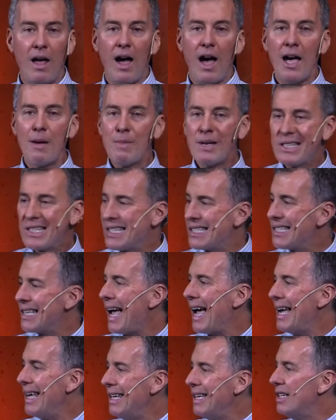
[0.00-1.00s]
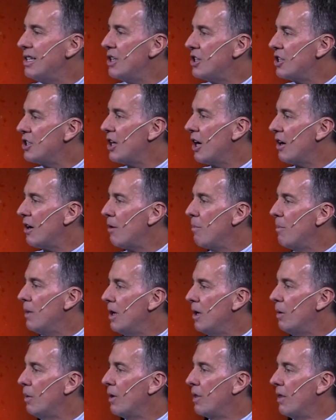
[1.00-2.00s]
I'm excited to share a
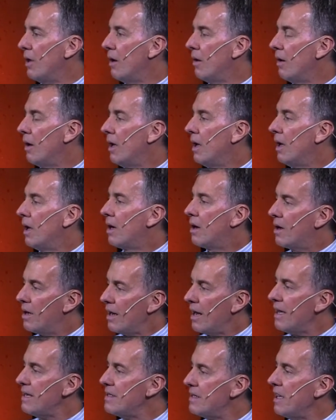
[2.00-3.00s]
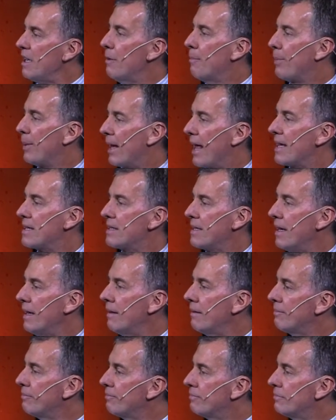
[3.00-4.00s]
meal with you. Could I say a
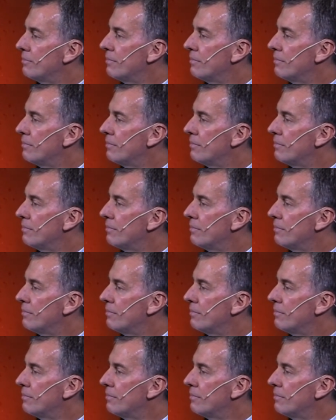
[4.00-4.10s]
blessing?"